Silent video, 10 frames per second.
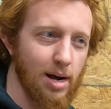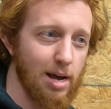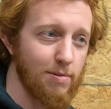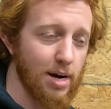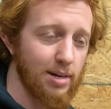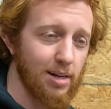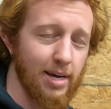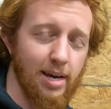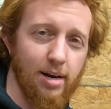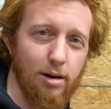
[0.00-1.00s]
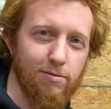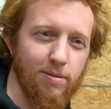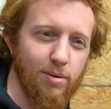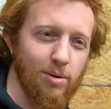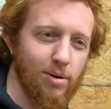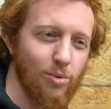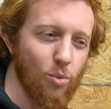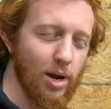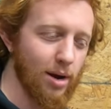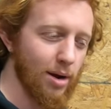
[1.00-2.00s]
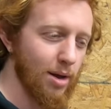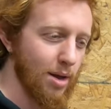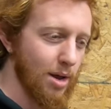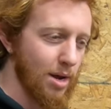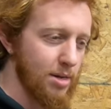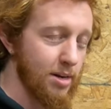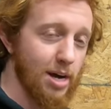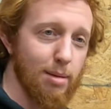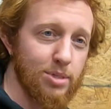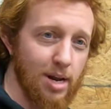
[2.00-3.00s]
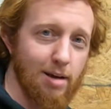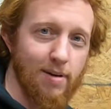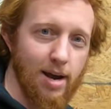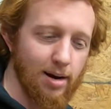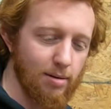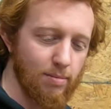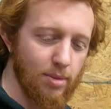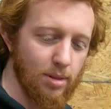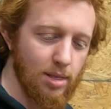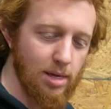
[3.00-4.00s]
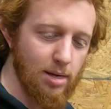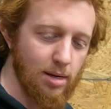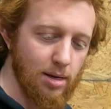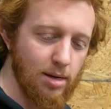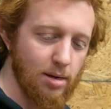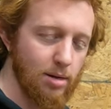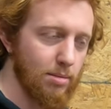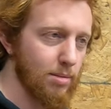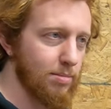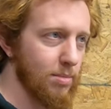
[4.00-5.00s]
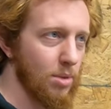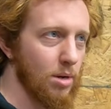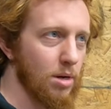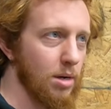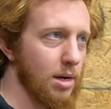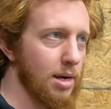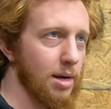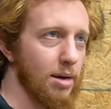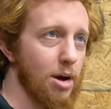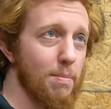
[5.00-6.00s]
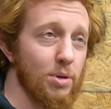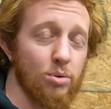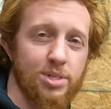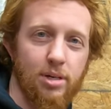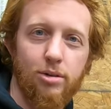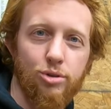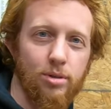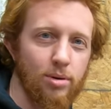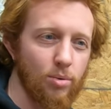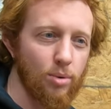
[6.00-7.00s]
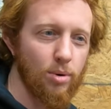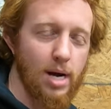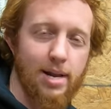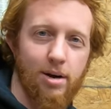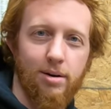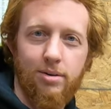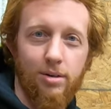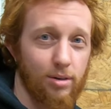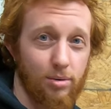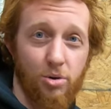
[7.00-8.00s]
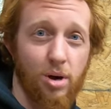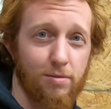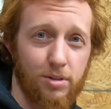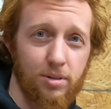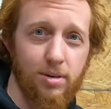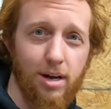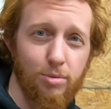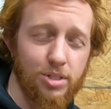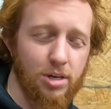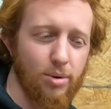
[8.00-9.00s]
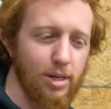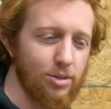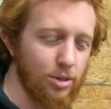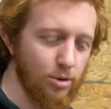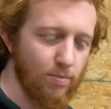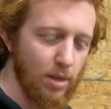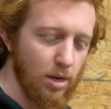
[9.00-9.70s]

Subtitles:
I've gotten lucky enough where the times that I've had it, the optical surgeon or eye doctor, whoever I was going to,